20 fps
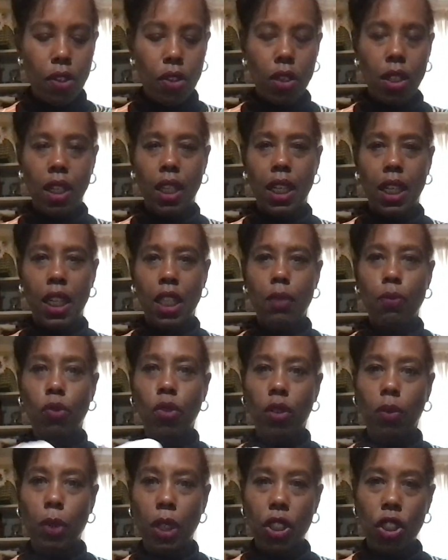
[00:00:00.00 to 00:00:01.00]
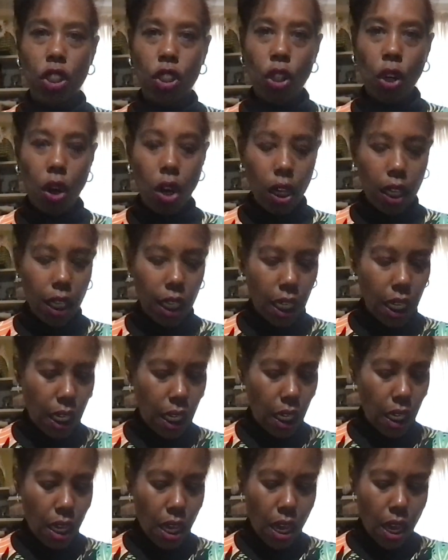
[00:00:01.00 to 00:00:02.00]
you can get it where it's
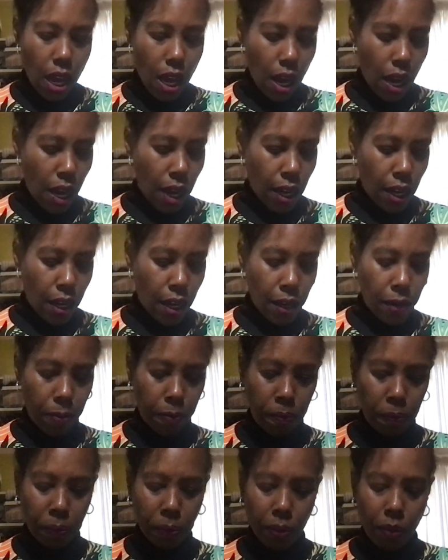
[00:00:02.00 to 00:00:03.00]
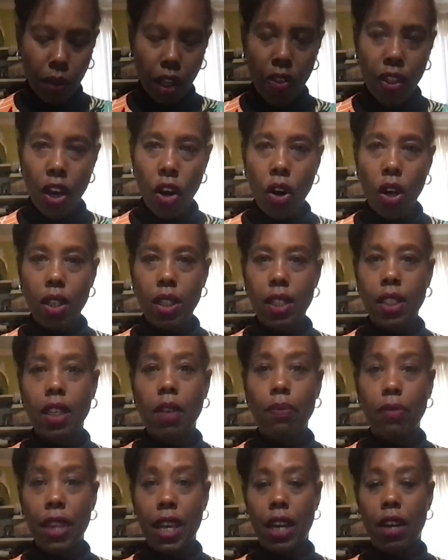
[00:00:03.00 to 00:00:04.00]
chalky. There are
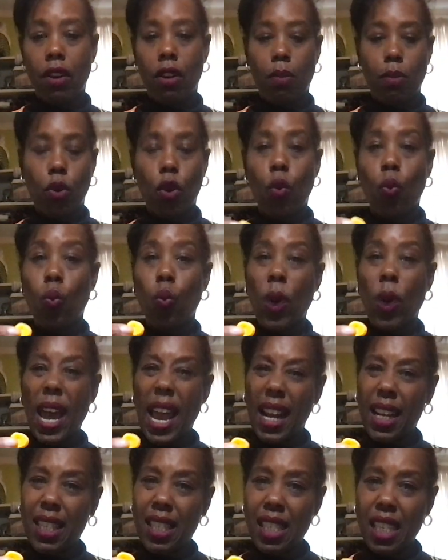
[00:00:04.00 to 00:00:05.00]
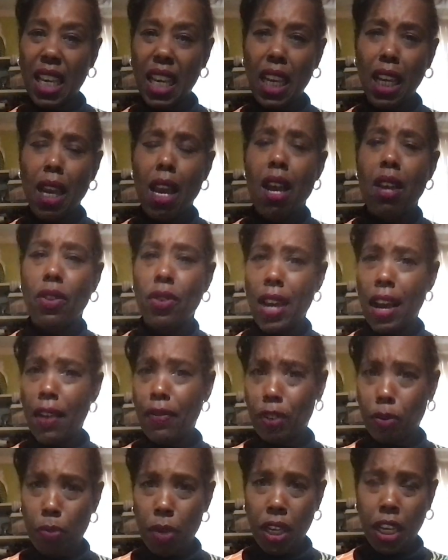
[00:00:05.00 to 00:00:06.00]
some that are more waxy. You have
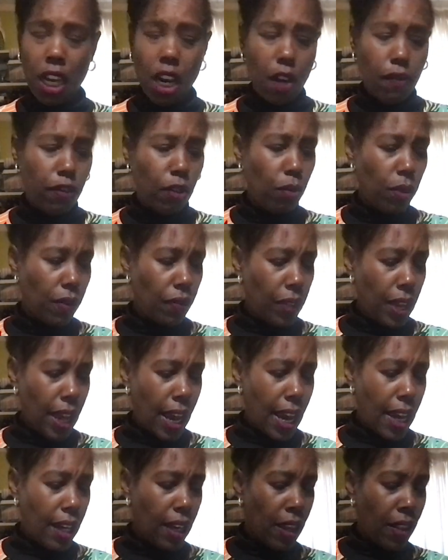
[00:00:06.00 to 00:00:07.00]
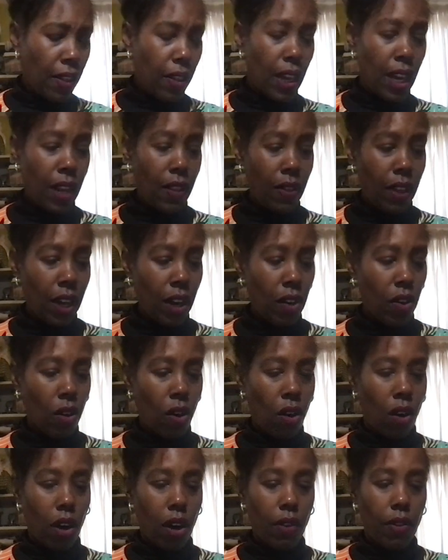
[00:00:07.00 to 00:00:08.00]
to be careful with that. And then there
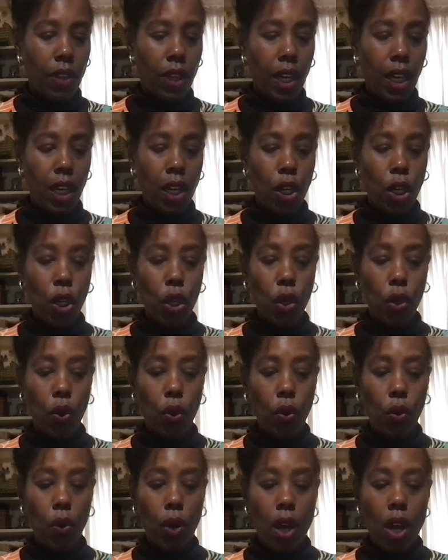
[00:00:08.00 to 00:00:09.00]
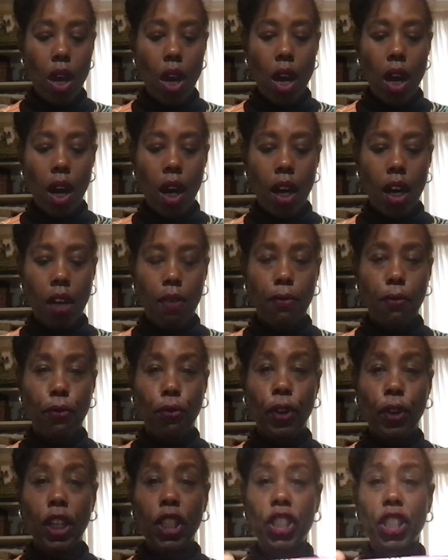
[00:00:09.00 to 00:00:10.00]
are the new
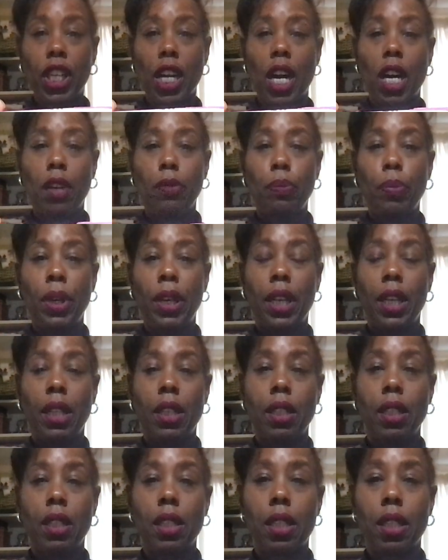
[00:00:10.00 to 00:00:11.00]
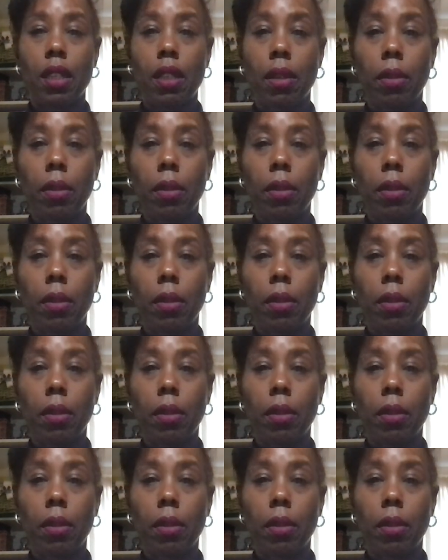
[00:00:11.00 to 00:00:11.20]
friction pens.